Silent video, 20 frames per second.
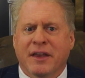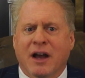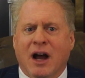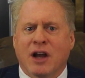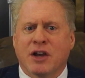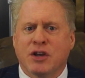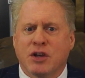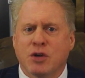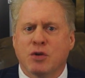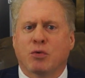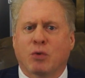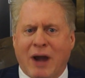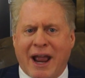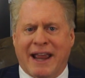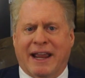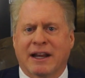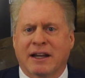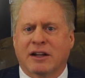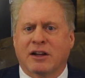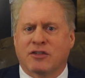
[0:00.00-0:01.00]
a new
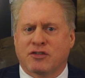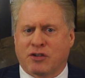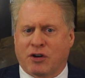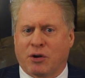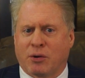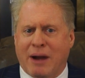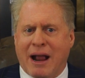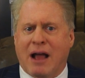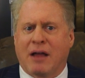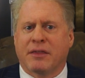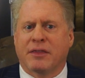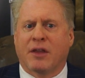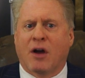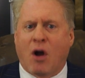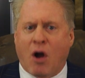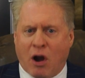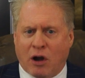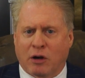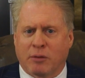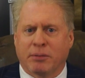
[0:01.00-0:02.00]
Reagan could turn around the
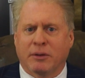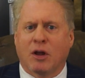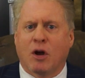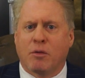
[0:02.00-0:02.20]
horrible